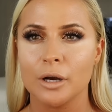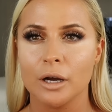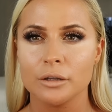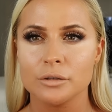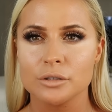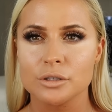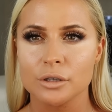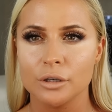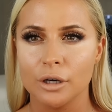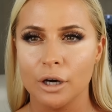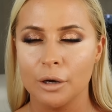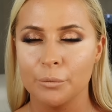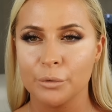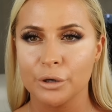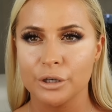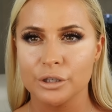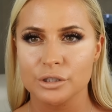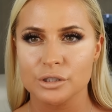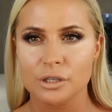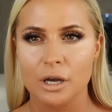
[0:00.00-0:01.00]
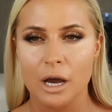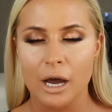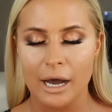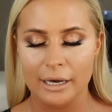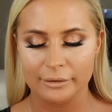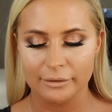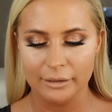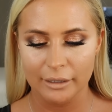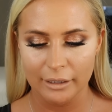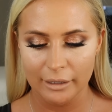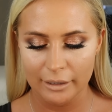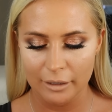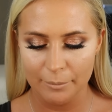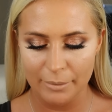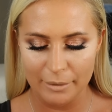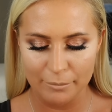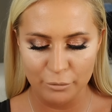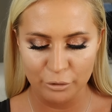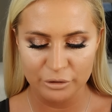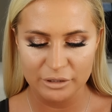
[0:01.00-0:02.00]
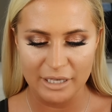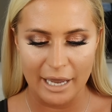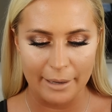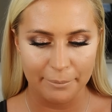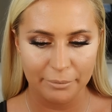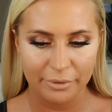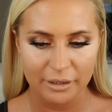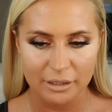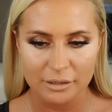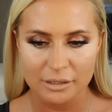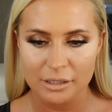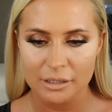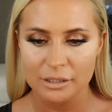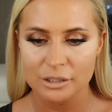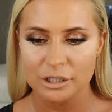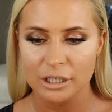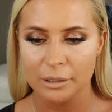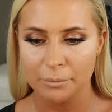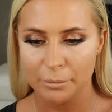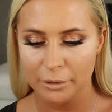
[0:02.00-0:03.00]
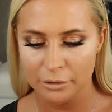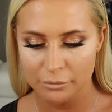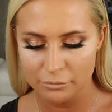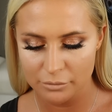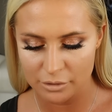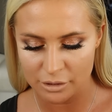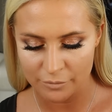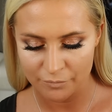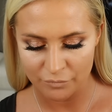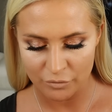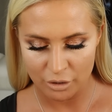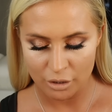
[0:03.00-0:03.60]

contour and we're going to start adding a little bit more depth into the cheekbones.